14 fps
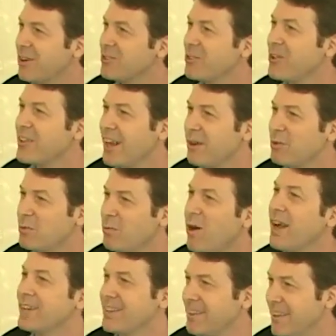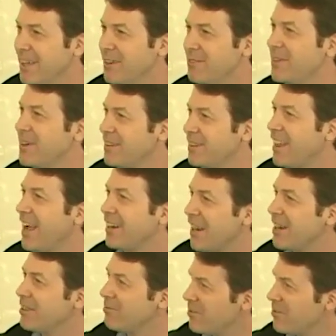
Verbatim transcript: don't know that I would want to live in that kind